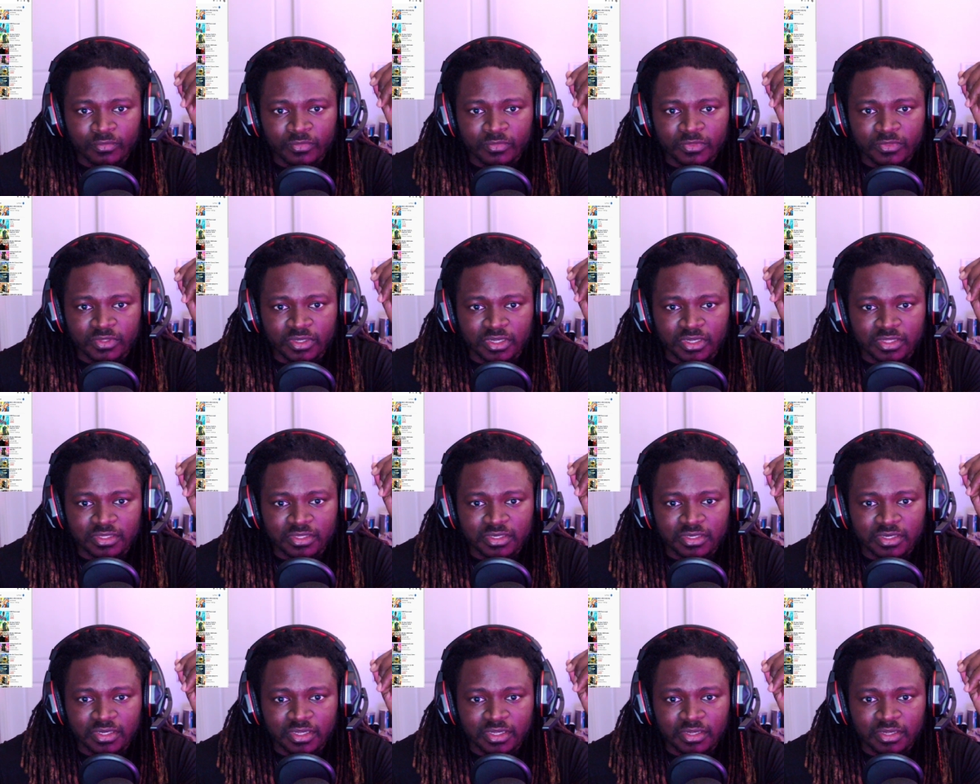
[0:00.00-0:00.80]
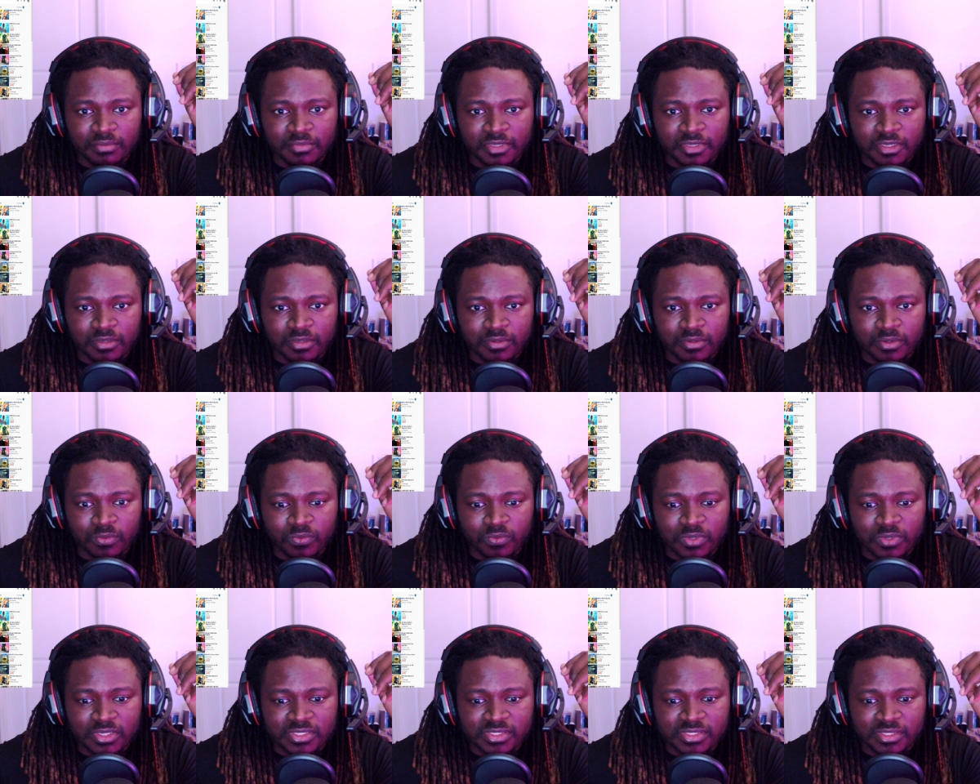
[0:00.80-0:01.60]
Other than that, it
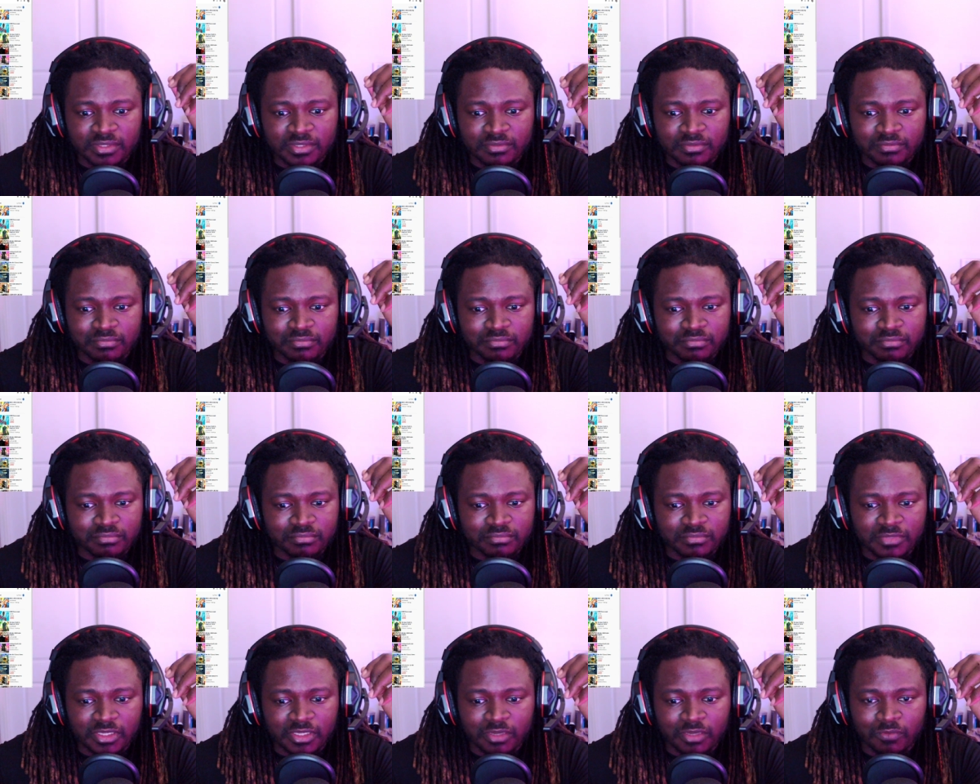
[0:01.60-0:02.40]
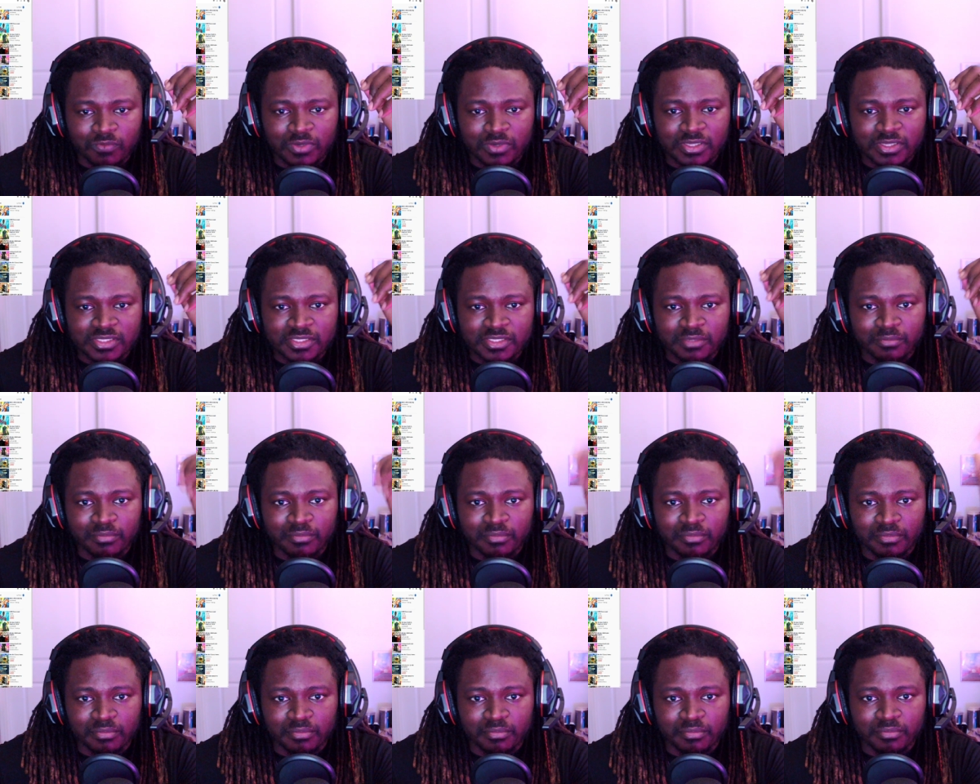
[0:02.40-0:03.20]
wasn't it wasn't
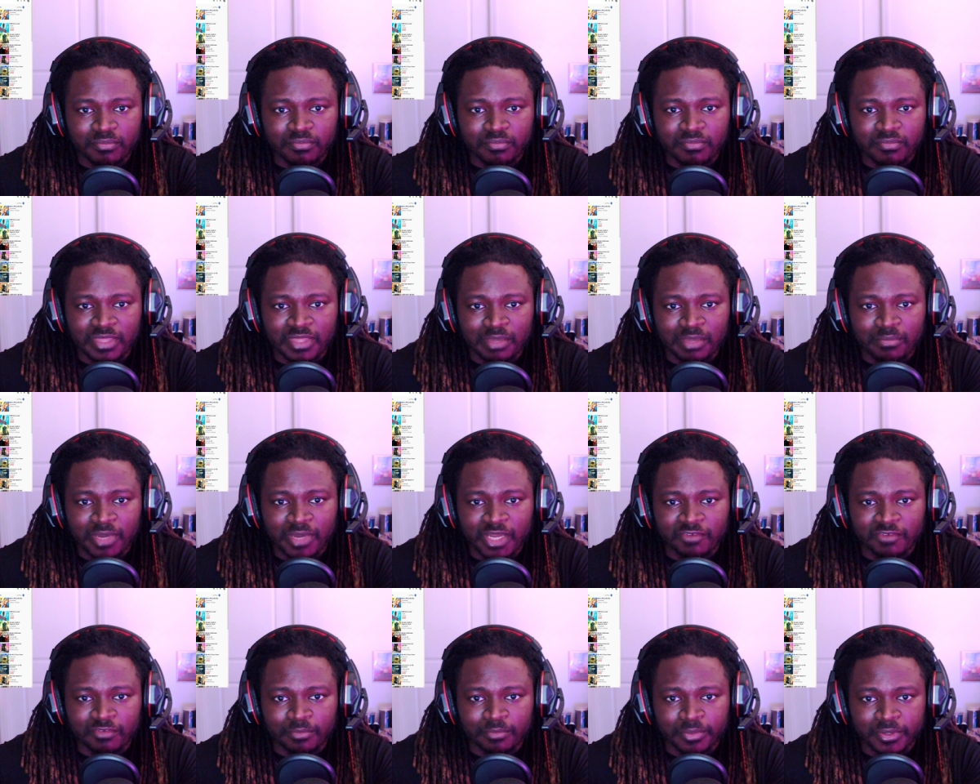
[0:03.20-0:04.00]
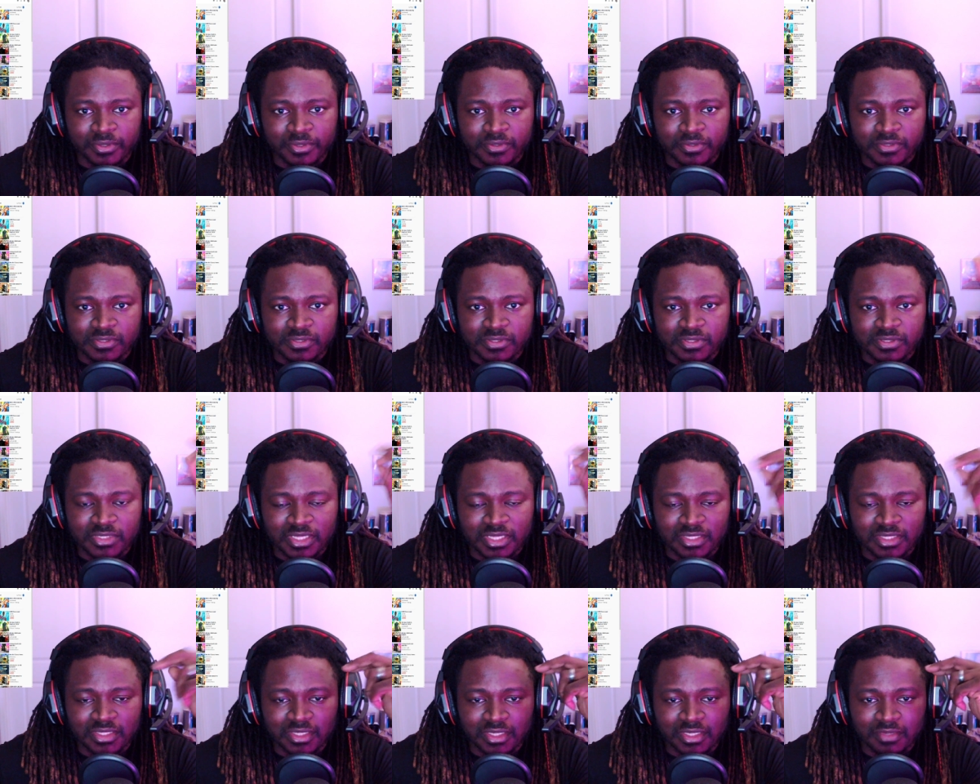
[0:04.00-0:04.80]
that bad of a purchase. I
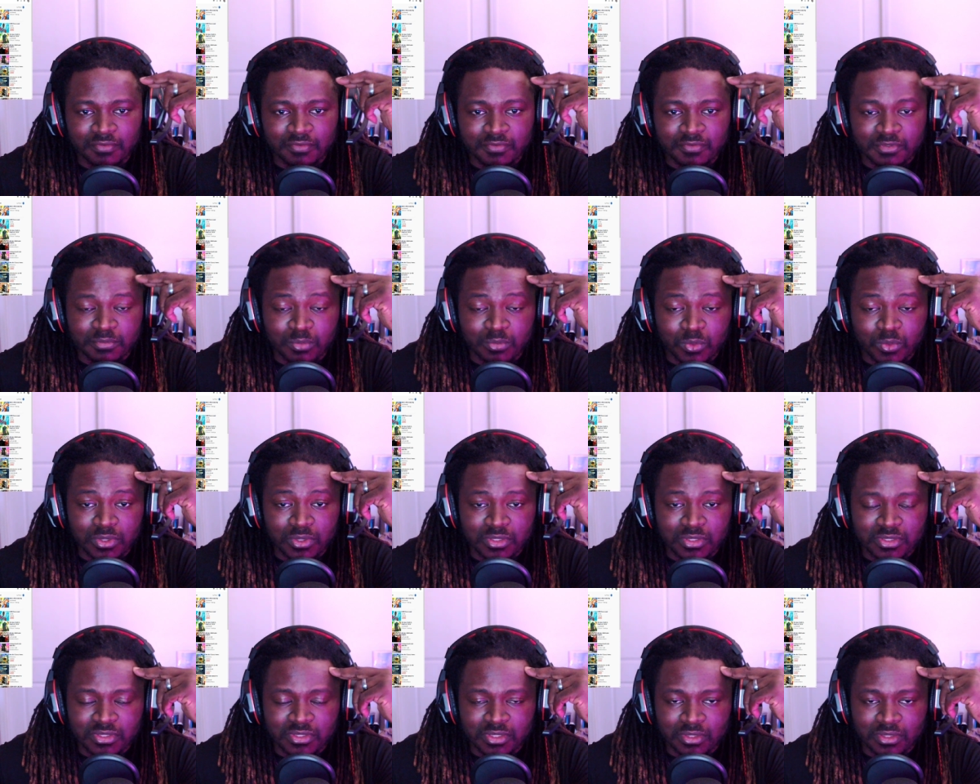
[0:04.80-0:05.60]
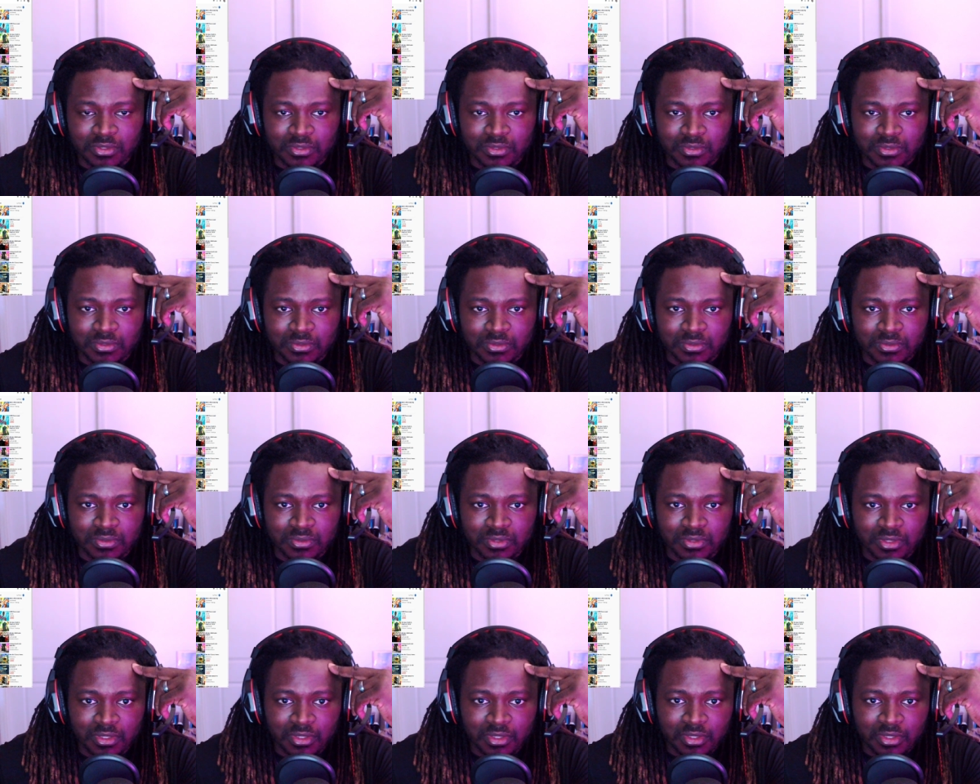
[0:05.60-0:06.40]
think it was more so
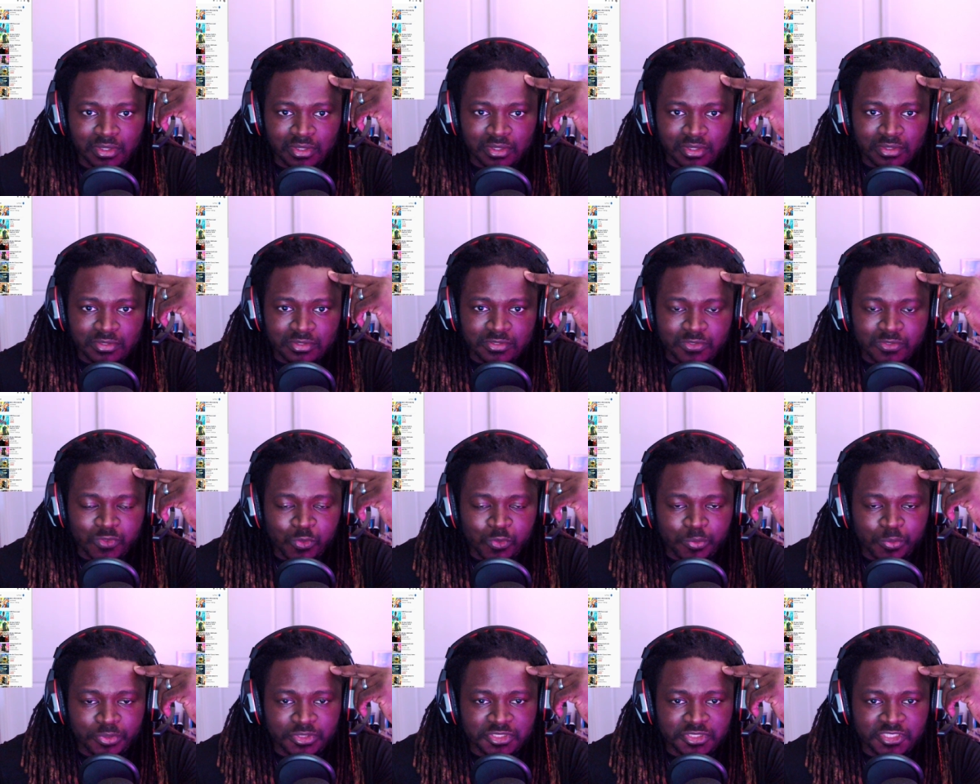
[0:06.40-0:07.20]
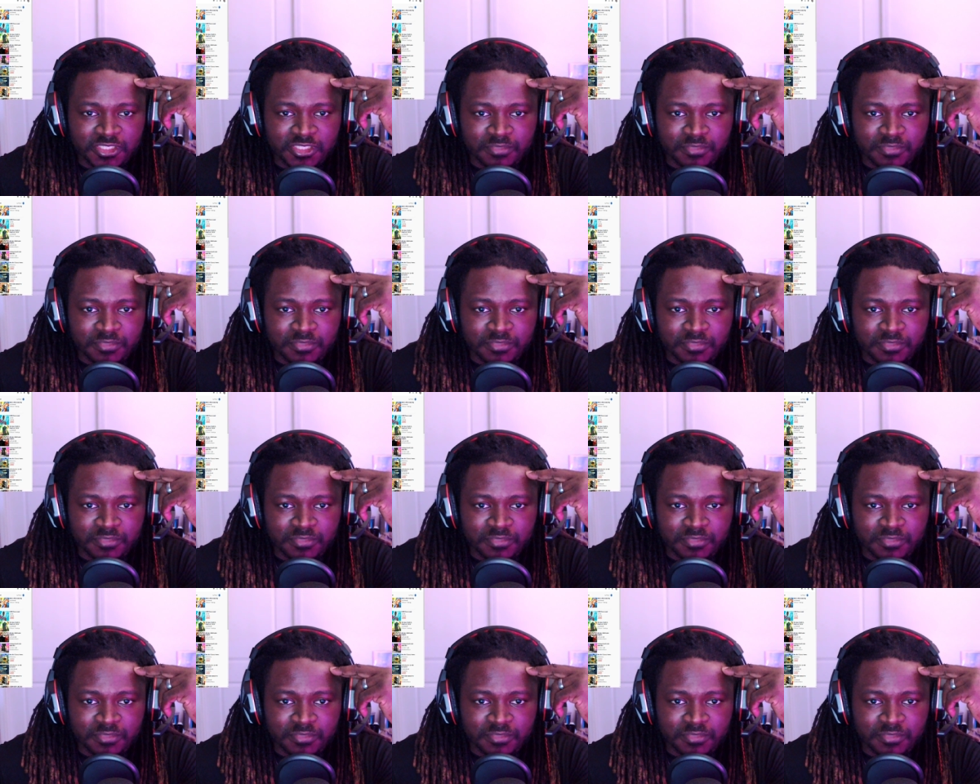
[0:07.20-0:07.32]
super cheap